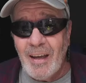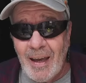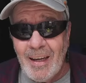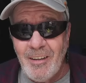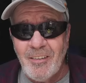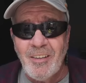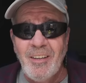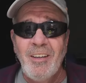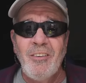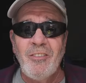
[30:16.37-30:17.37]

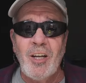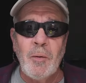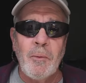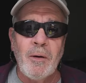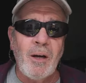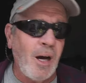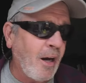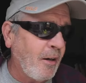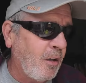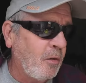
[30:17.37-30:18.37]
Z8 set up on
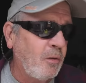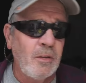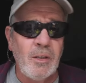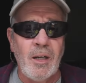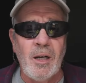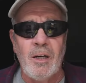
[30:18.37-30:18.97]
auto